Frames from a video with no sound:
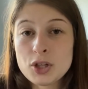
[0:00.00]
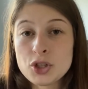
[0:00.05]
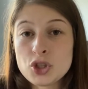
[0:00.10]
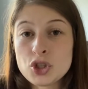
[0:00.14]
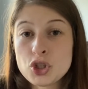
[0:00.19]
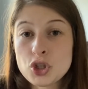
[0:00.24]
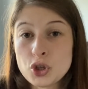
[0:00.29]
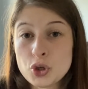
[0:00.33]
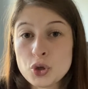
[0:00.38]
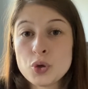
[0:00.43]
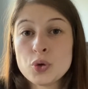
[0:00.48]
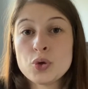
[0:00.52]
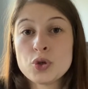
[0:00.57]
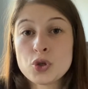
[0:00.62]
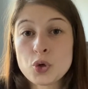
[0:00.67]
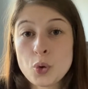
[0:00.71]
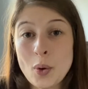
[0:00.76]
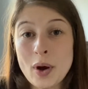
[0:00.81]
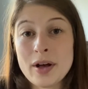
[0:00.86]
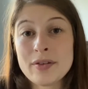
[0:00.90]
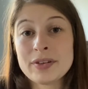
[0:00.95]
2
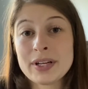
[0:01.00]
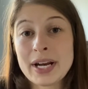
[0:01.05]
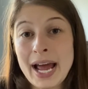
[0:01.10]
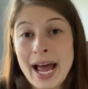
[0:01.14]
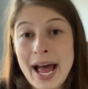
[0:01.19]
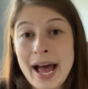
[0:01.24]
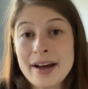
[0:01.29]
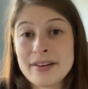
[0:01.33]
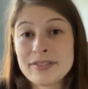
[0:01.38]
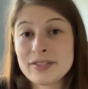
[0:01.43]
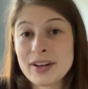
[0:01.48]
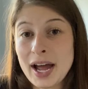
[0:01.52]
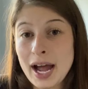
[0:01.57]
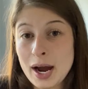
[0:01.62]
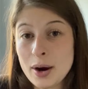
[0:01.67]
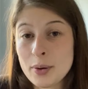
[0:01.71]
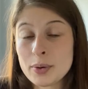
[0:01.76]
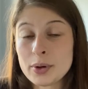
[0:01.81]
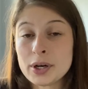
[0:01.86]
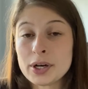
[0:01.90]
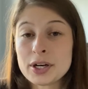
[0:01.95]

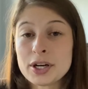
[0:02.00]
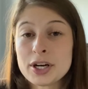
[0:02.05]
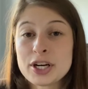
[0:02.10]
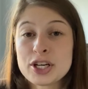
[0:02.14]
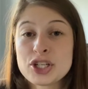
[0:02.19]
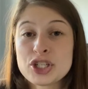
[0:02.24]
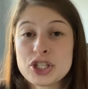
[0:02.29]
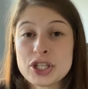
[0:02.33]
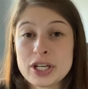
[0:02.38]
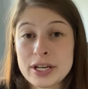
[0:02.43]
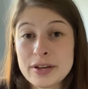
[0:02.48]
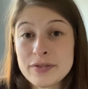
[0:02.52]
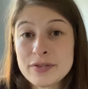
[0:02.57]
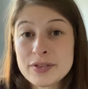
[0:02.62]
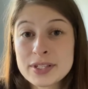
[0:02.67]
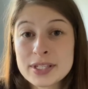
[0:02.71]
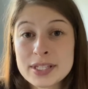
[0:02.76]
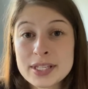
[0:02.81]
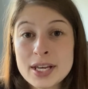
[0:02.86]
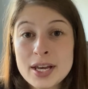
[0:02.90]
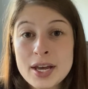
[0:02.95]
12.5-hour
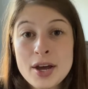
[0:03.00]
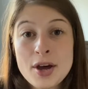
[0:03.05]
shifts